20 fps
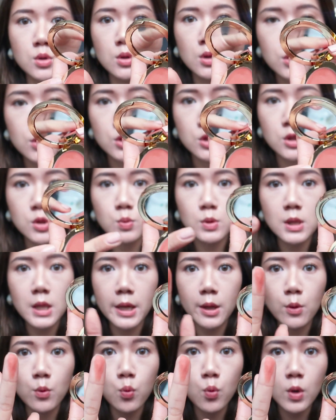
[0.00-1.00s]
So just with
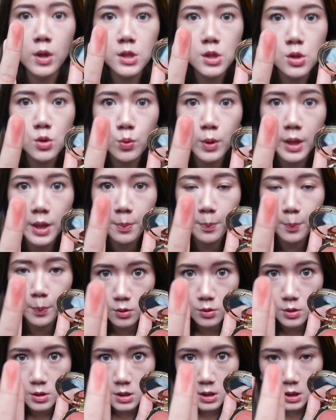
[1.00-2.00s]
like one swipe,
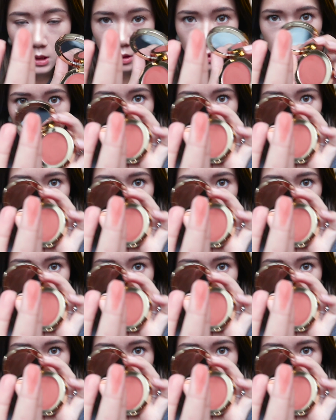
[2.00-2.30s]
you'll see the